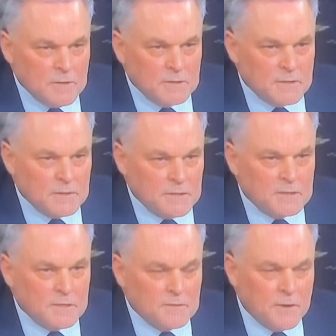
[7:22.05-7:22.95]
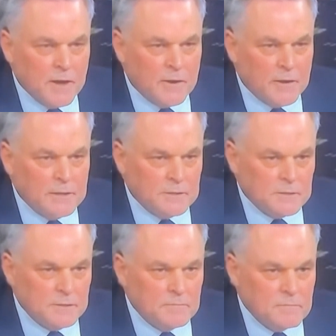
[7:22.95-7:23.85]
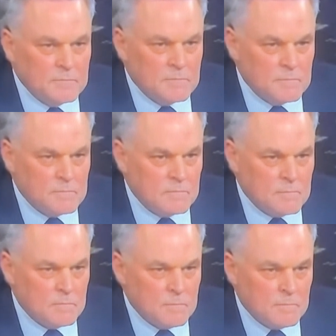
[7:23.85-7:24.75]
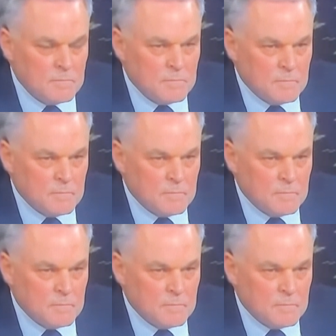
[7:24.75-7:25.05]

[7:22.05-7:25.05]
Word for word: is consistent throughout our agency. Well, you got the folks up here